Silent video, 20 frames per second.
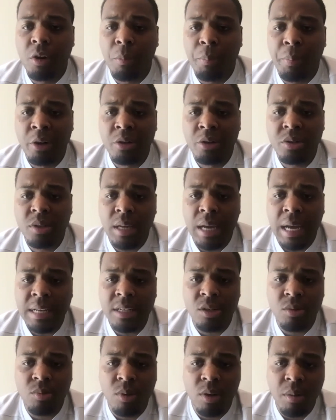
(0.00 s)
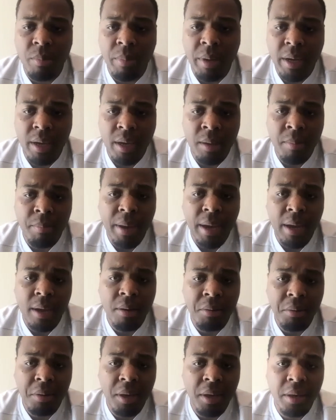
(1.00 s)
personally, I just want to make an impact
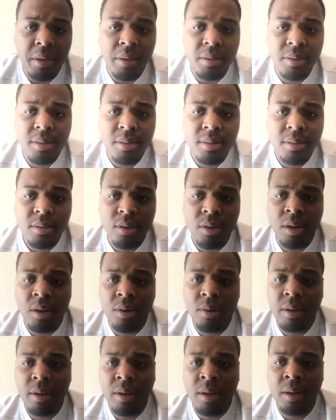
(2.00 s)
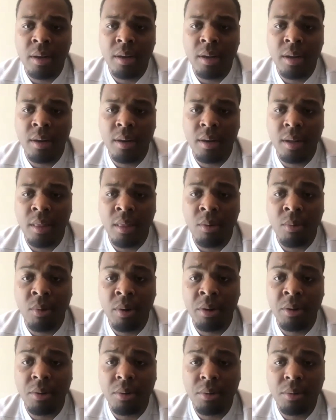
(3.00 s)
on kids, in the
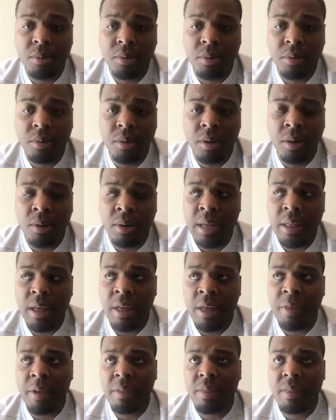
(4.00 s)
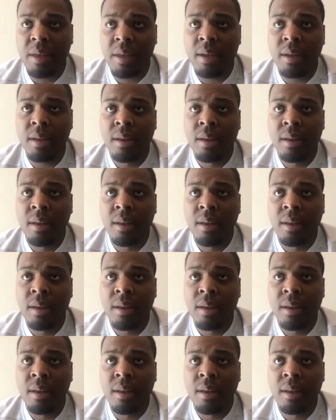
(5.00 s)
world. I think that